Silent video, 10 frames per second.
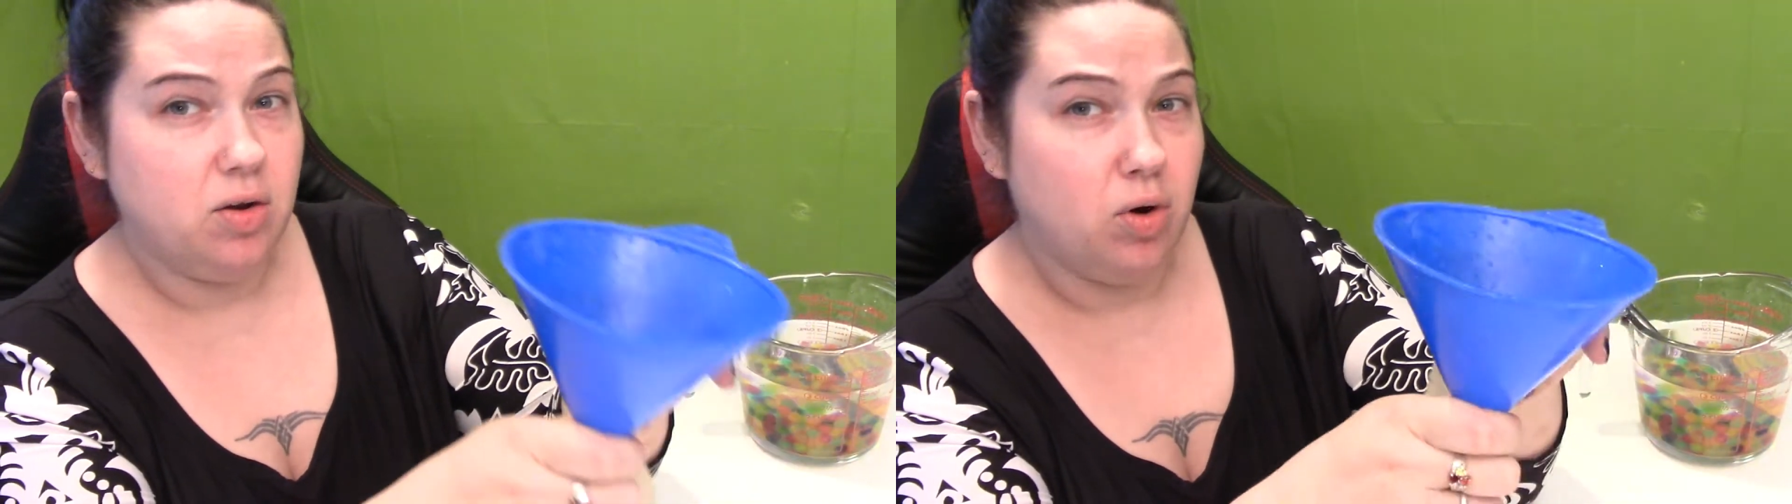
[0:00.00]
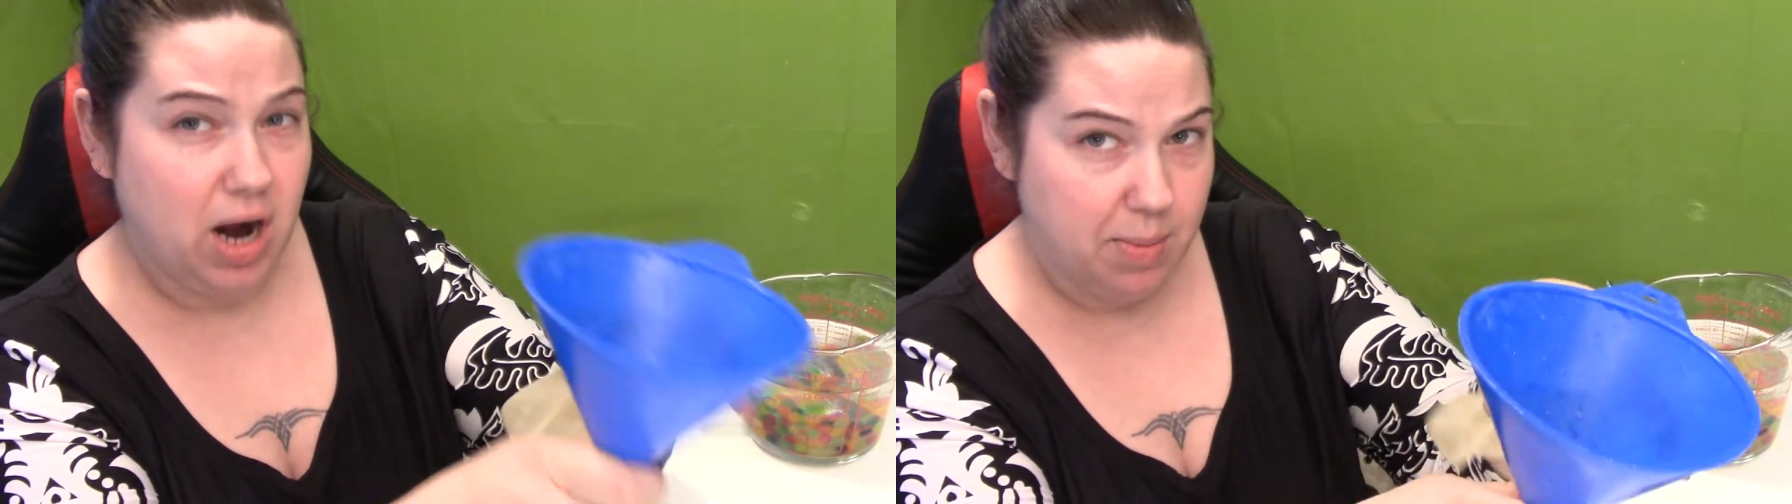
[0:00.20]

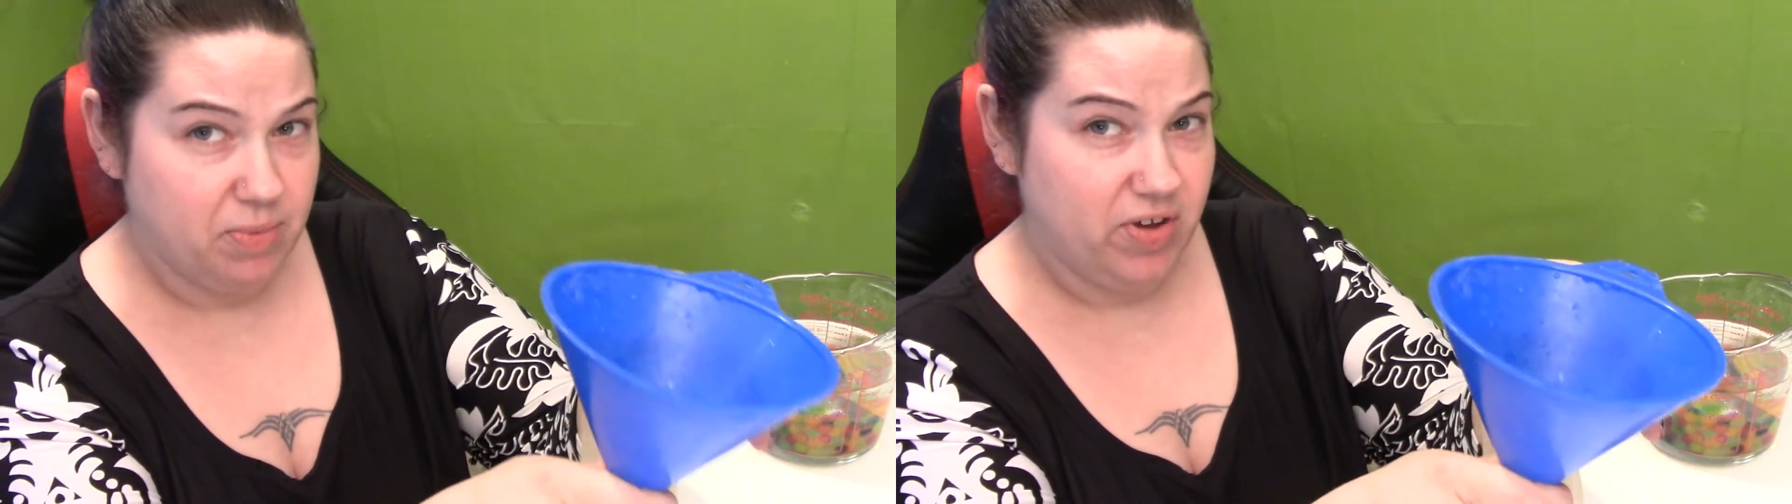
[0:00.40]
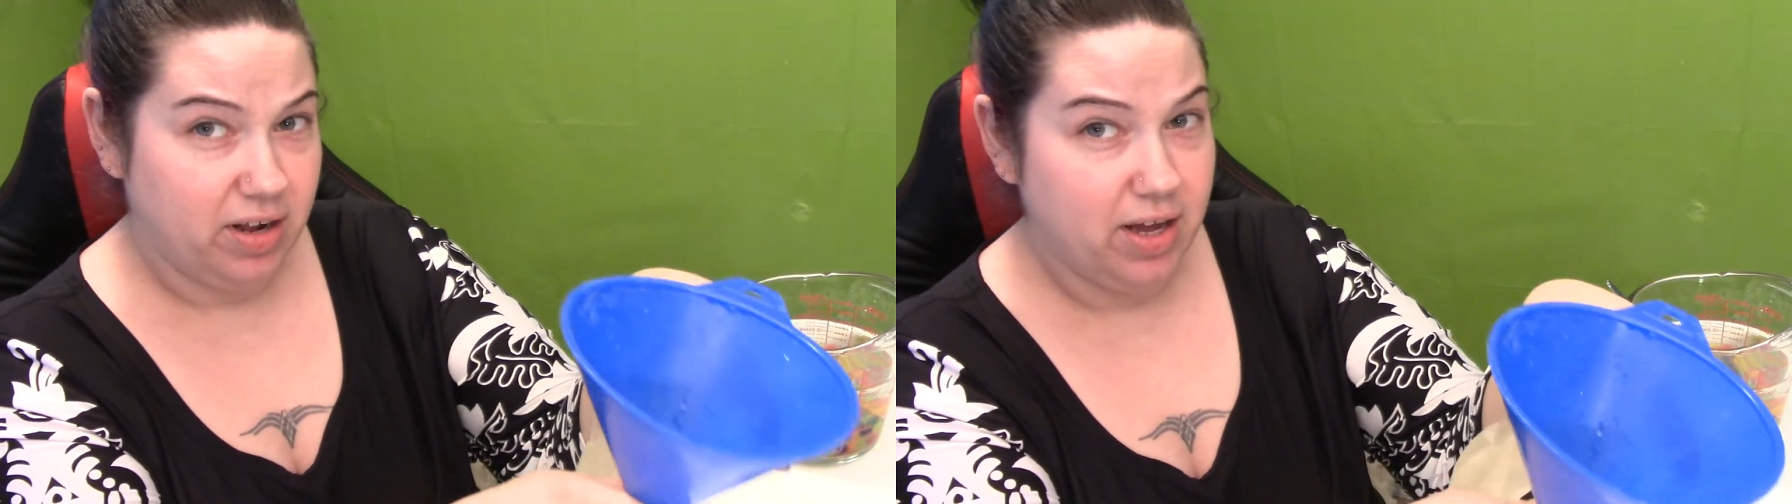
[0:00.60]
or
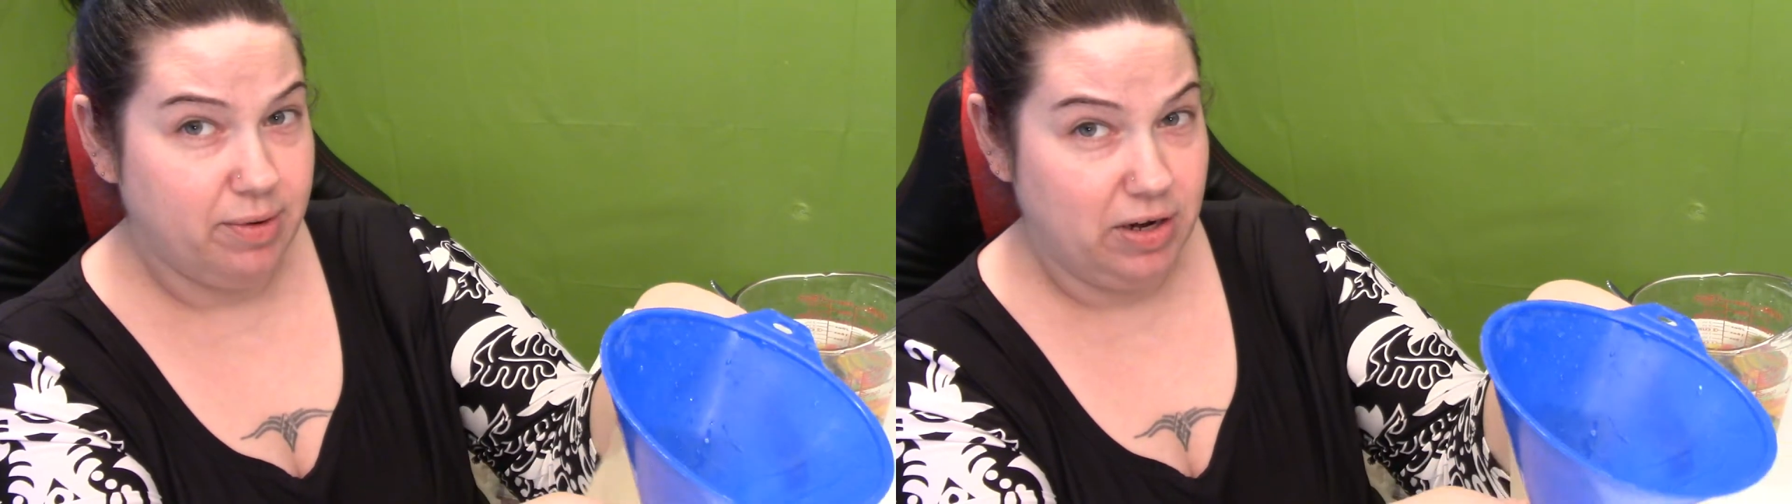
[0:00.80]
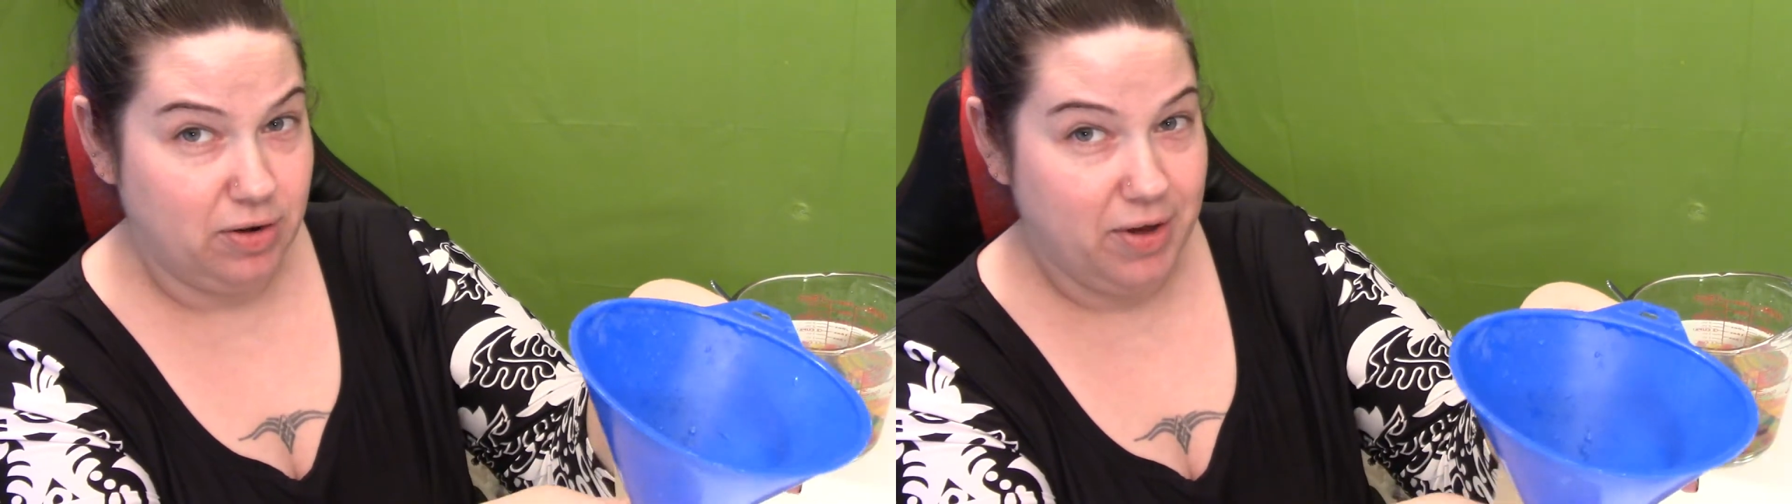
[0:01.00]
hyperventilate
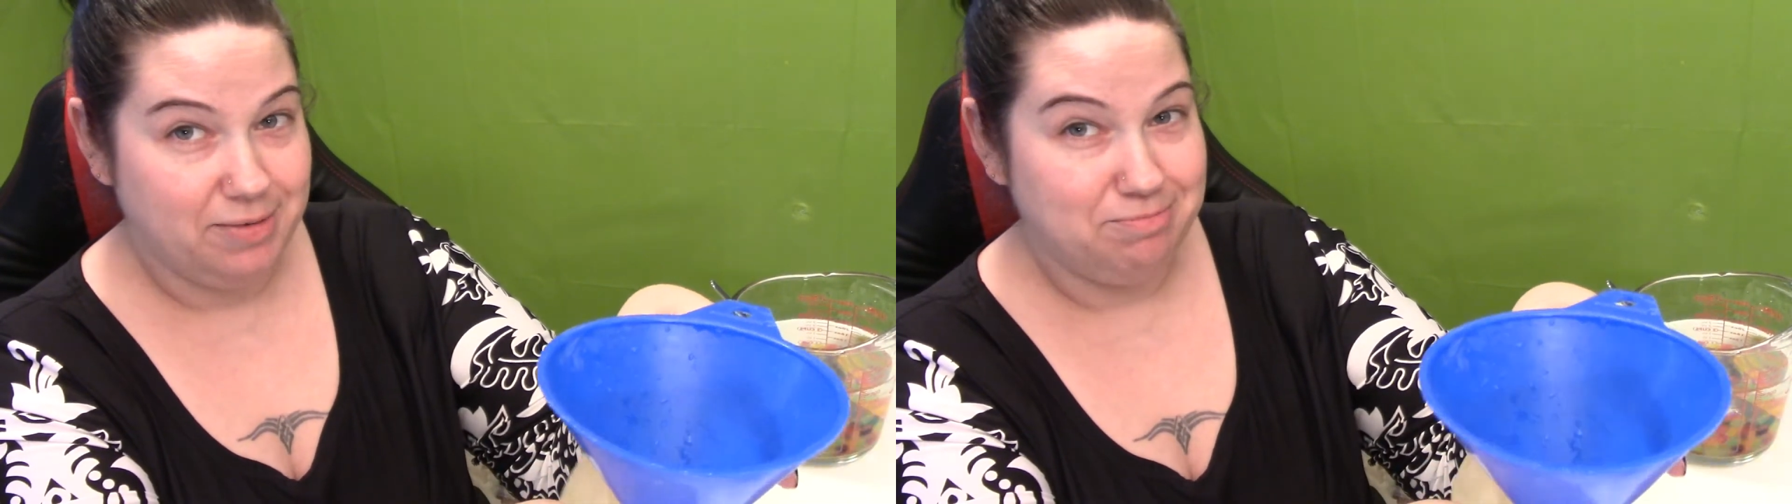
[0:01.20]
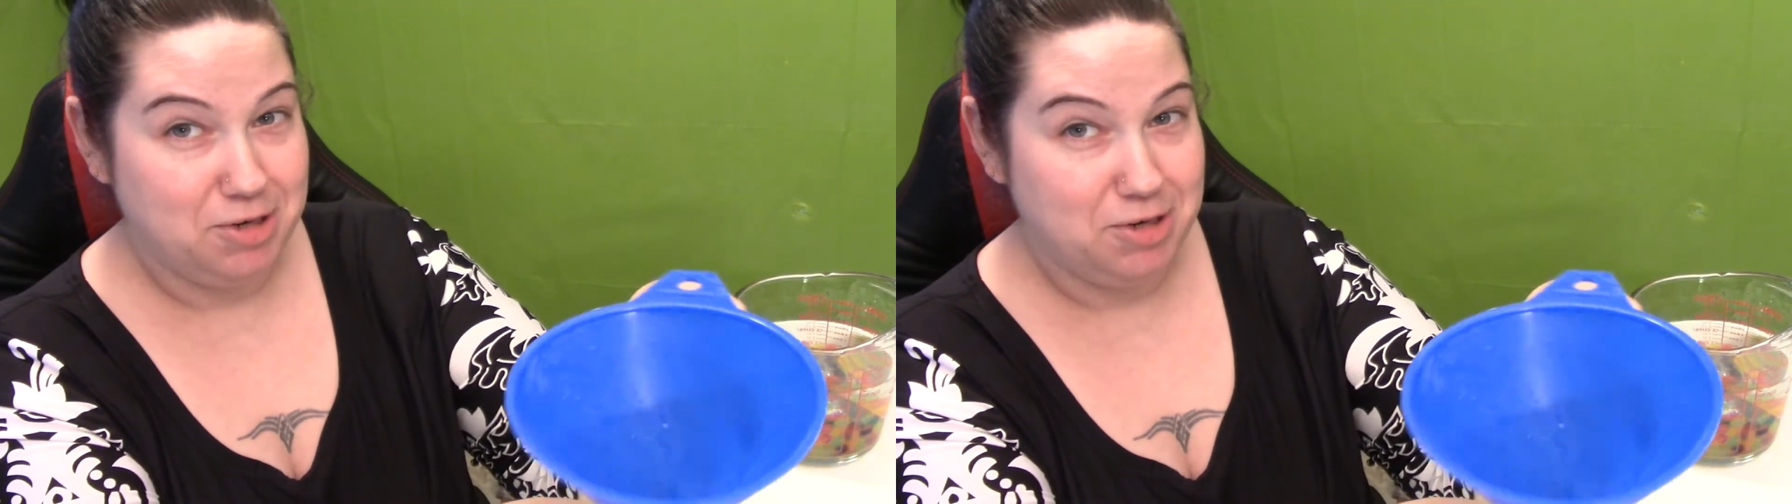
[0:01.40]
when you do that.